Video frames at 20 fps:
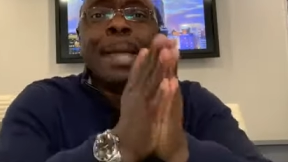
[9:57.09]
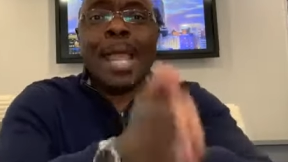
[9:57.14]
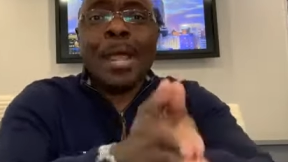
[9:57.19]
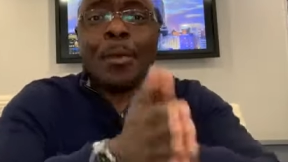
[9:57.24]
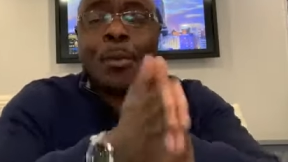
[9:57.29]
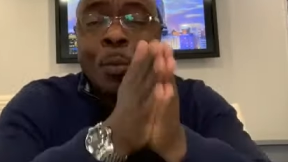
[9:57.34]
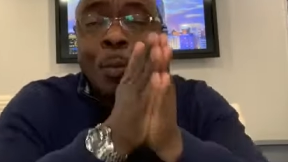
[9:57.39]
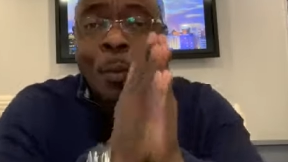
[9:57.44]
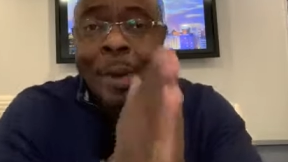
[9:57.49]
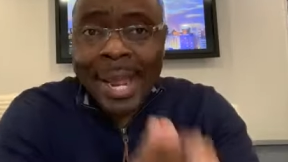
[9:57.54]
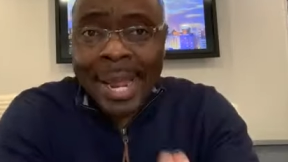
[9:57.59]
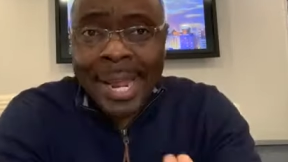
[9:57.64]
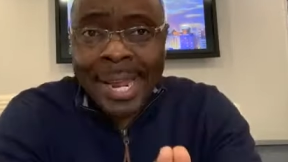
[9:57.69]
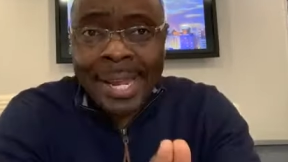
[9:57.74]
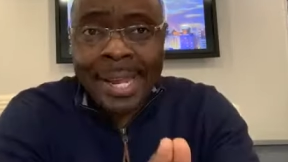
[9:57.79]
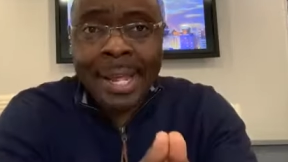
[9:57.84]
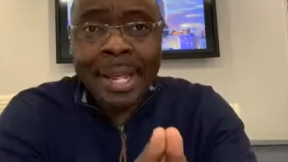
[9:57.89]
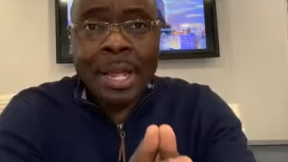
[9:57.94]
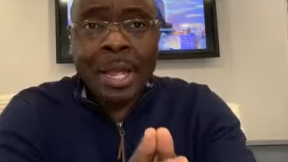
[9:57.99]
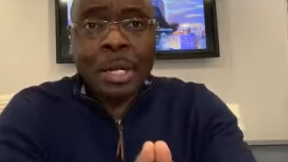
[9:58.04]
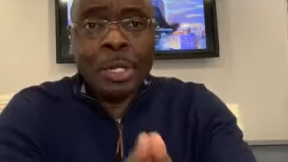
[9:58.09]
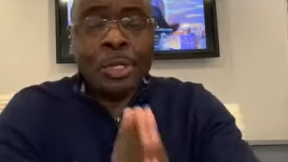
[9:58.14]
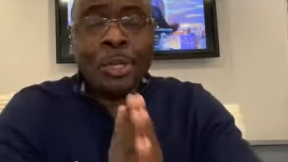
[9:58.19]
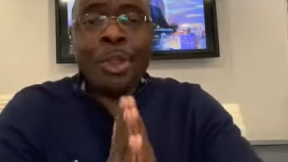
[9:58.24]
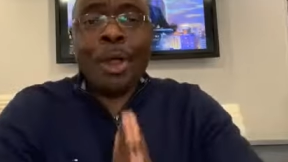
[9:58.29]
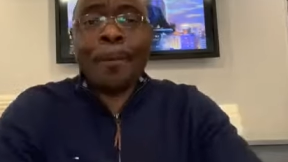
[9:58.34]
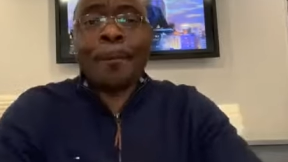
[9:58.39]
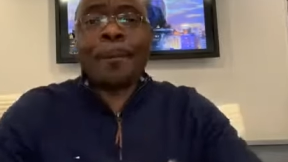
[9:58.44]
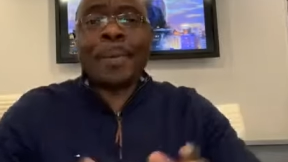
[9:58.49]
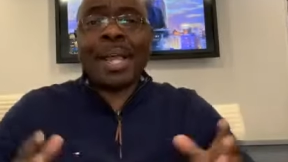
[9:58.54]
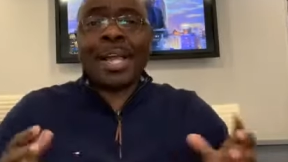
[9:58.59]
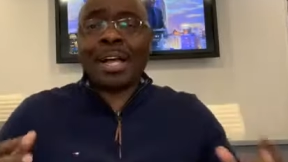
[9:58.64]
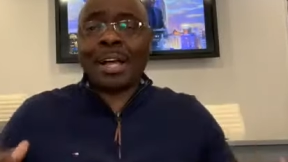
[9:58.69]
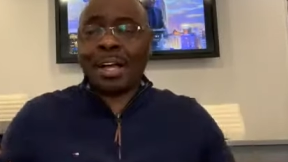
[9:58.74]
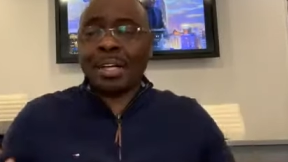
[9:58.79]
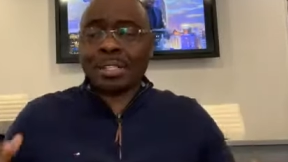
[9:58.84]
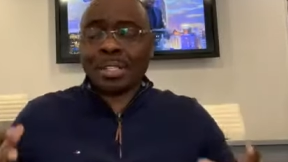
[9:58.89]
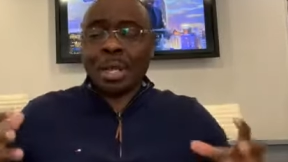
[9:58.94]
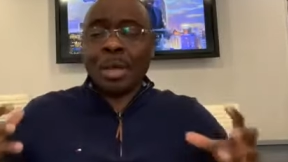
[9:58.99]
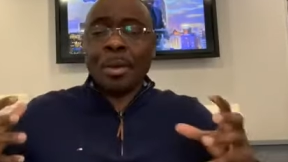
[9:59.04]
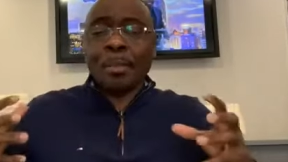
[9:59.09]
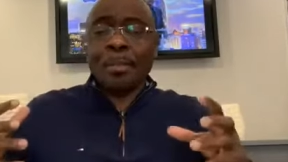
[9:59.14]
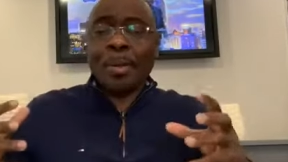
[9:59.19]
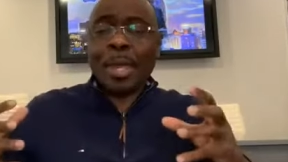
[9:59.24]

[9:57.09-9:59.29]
May we, not because,